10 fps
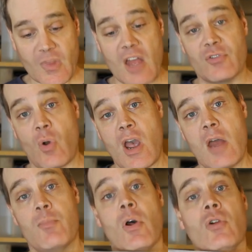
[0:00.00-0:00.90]
And so I
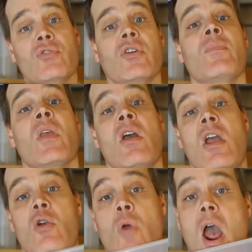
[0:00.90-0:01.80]
had built
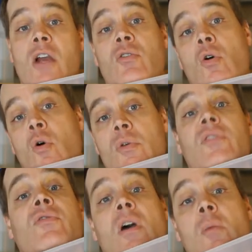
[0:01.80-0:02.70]
a rack to hold
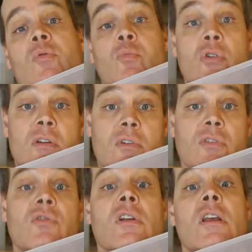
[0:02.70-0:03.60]
these tubs
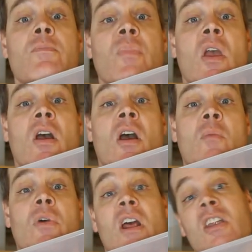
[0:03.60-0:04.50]
previously,
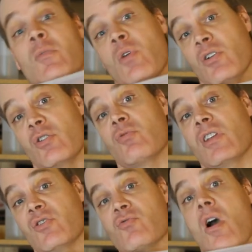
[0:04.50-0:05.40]
but I didn't build it
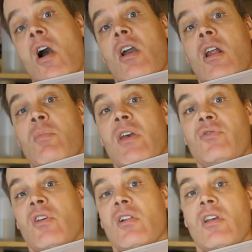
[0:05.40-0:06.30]
really strong. And
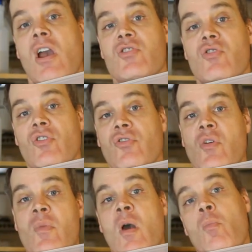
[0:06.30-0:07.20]
basically I just
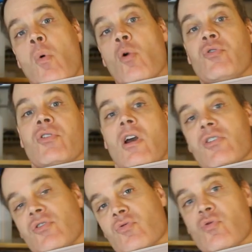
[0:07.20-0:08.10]
bolt, I
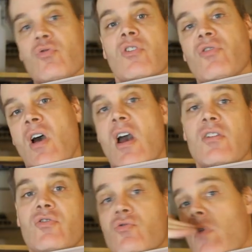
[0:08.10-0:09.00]
just screwed the
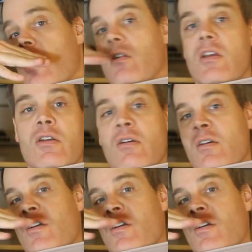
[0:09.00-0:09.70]
sides directly